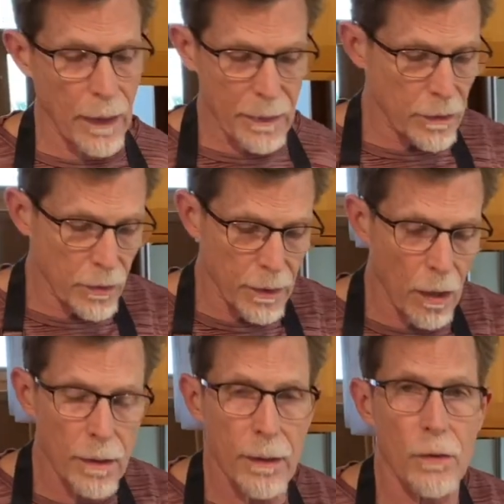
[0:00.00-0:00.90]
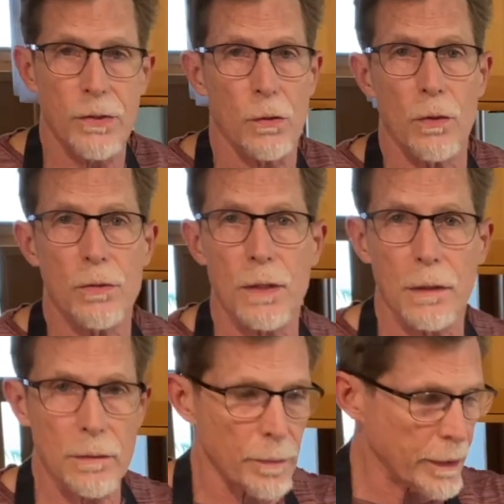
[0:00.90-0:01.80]
I mean, you could also use a
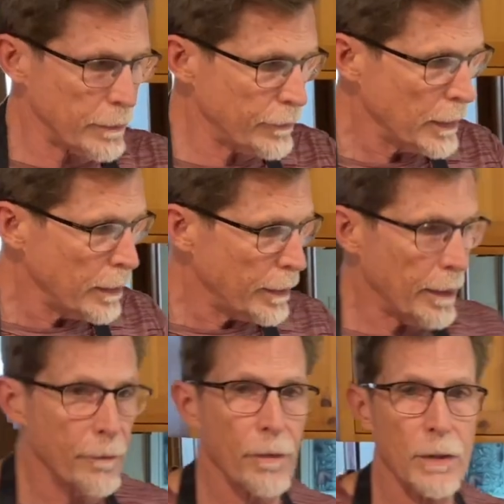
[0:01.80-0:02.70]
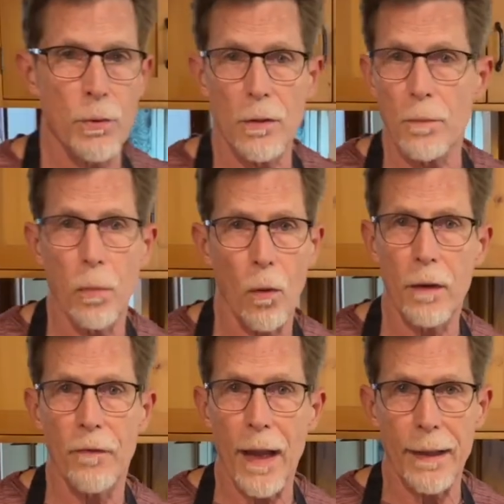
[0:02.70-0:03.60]
little bit of fresh rendered
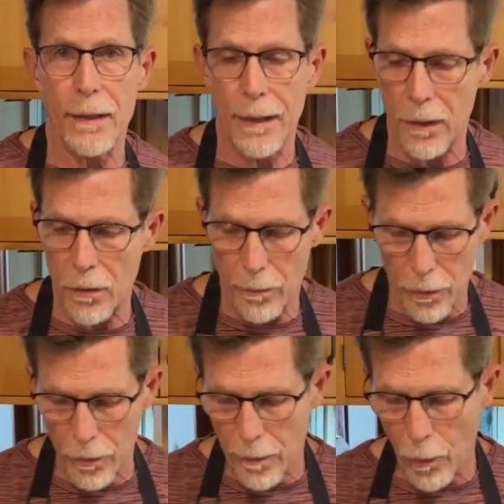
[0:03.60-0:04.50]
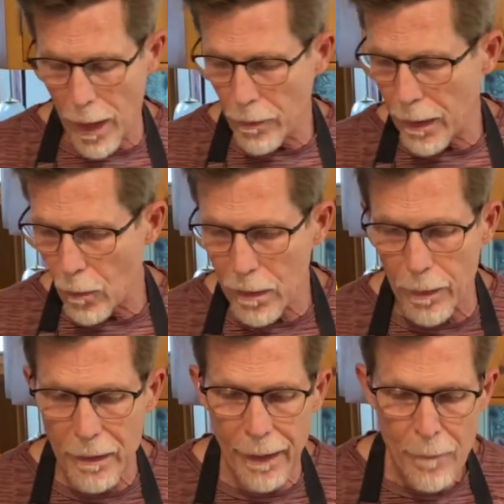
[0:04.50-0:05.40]
pork fat in here to do the browning with,
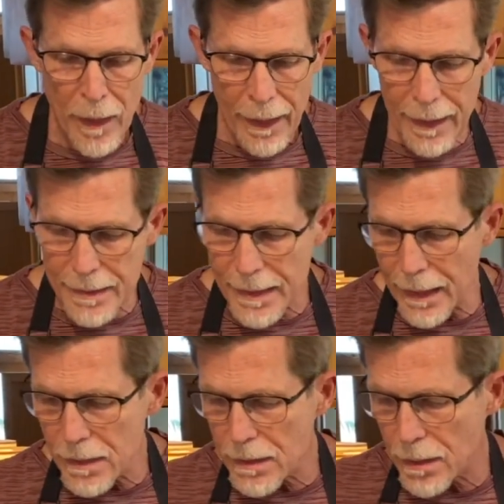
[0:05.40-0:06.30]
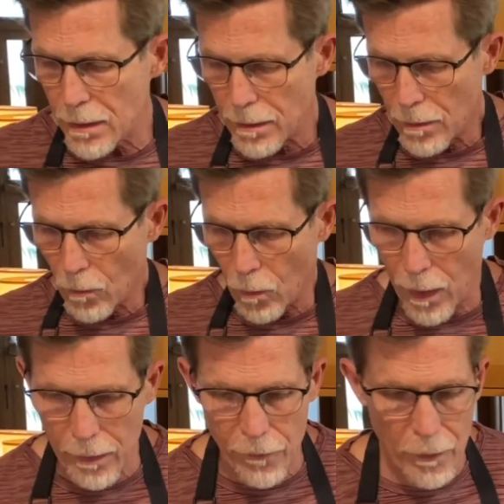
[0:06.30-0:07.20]
but the easiest
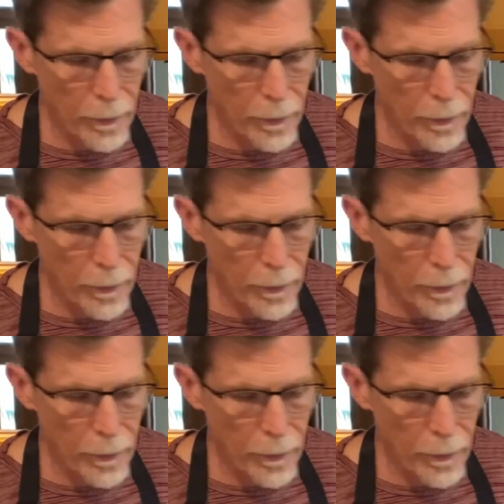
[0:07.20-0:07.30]
one for